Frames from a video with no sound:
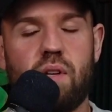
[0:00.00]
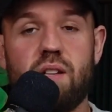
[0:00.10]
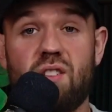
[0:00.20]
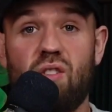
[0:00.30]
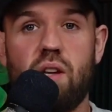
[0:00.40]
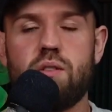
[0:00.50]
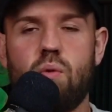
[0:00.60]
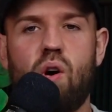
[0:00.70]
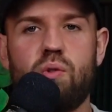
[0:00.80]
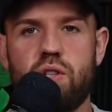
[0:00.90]
This all this
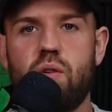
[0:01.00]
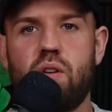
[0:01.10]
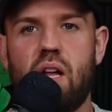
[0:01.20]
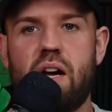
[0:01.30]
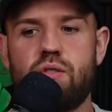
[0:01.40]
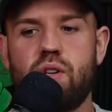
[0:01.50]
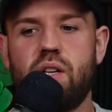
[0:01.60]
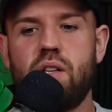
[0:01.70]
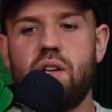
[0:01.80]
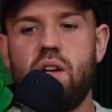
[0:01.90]
will all sound clash,
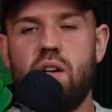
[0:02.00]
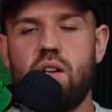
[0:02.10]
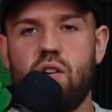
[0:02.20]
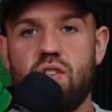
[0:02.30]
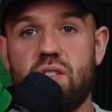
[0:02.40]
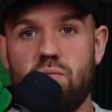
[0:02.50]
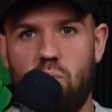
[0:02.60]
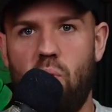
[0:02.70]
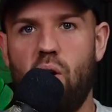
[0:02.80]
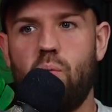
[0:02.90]
right? Because
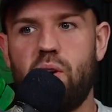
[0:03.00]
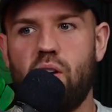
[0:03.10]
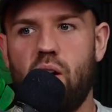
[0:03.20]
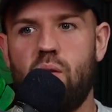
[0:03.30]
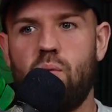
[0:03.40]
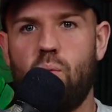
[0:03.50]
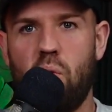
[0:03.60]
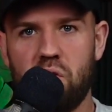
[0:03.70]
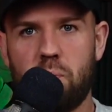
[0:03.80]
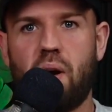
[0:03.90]
what we done
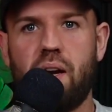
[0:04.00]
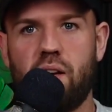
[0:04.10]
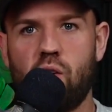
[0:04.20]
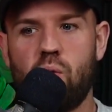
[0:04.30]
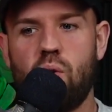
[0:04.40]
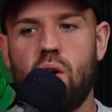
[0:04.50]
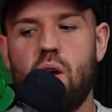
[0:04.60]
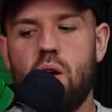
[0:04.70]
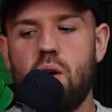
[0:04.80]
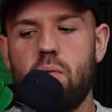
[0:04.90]
was pretty cool,
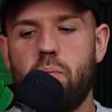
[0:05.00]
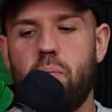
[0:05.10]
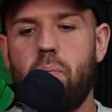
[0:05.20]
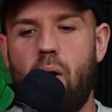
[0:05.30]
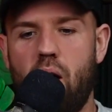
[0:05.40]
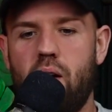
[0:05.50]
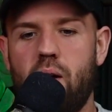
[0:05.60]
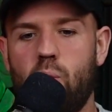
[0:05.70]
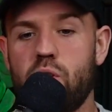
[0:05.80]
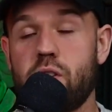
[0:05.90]
but
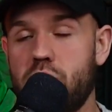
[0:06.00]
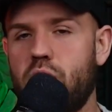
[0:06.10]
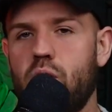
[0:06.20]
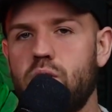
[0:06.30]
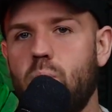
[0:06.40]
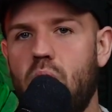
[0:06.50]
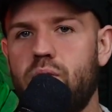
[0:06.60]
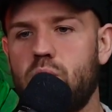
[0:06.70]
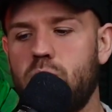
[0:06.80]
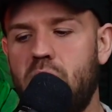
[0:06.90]
it wasn't as cool as what
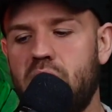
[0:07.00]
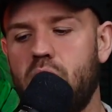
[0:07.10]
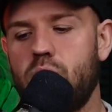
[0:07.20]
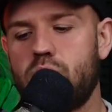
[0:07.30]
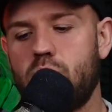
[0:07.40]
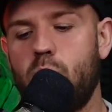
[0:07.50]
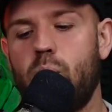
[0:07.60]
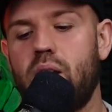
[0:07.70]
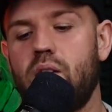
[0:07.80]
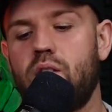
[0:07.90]
everyone made out. So we
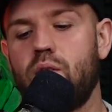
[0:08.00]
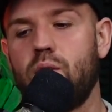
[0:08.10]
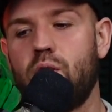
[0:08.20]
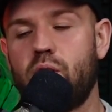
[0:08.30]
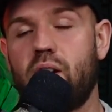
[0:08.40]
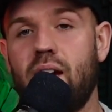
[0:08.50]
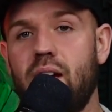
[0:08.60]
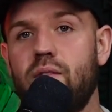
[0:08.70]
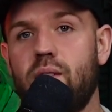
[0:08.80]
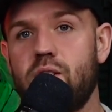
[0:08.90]
went to
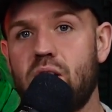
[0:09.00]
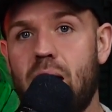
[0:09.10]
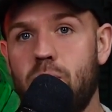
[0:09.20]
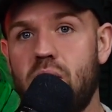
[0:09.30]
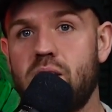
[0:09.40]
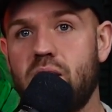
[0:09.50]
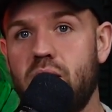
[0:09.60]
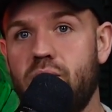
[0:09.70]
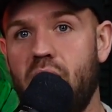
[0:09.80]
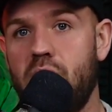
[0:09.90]
Ukraine for the Champions
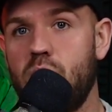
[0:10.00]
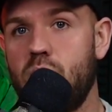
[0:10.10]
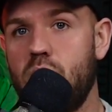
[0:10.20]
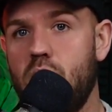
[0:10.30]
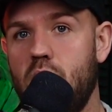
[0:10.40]
League final,